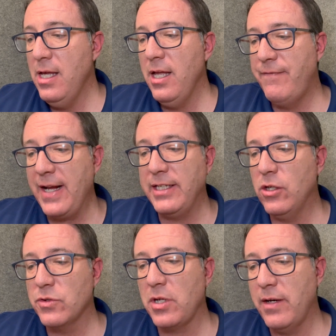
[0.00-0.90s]
In fact, he
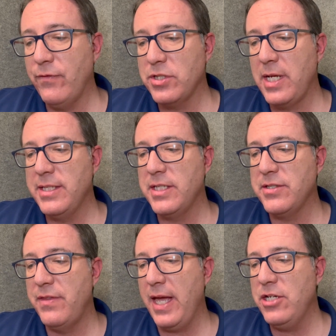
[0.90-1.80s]
goes on in verse 9 and says,
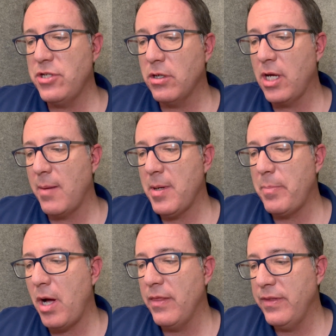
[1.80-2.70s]
They shall come
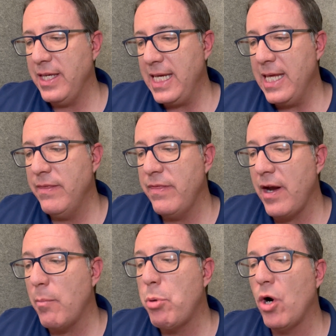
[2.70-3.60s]
upon thee in
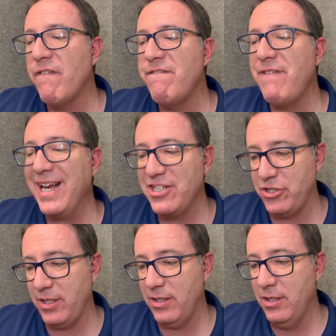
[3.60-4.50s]
their
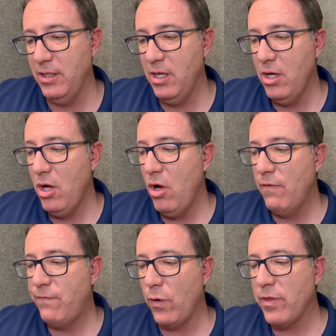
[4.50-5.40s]
perfection
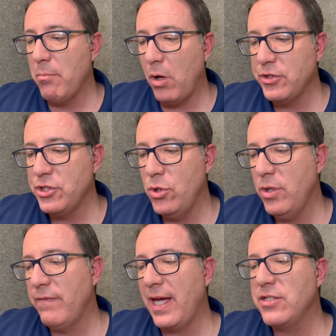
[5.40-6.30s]
for the multitude
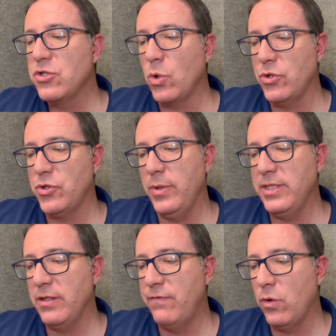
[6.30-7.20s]
of thy
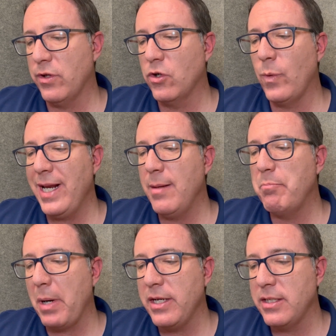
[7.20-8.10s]
sorceries and for the great
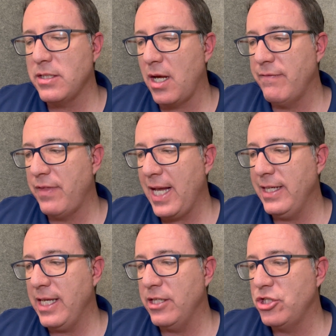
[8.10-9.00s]
abundance of
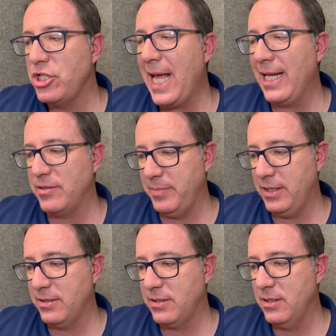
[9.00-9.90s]
thine
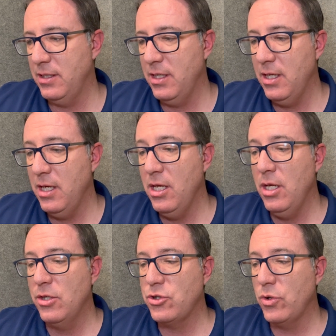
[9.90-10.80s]
enchantments.
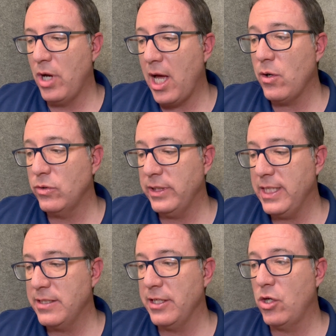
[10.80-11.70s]
So not only
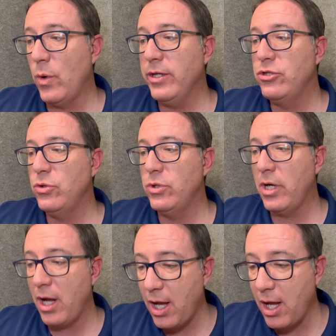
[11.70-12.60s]
is it going to
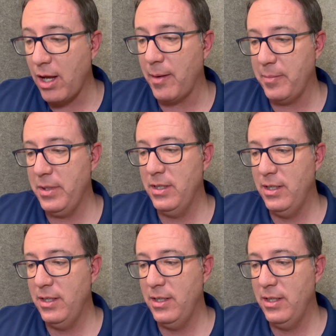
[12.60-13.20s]
come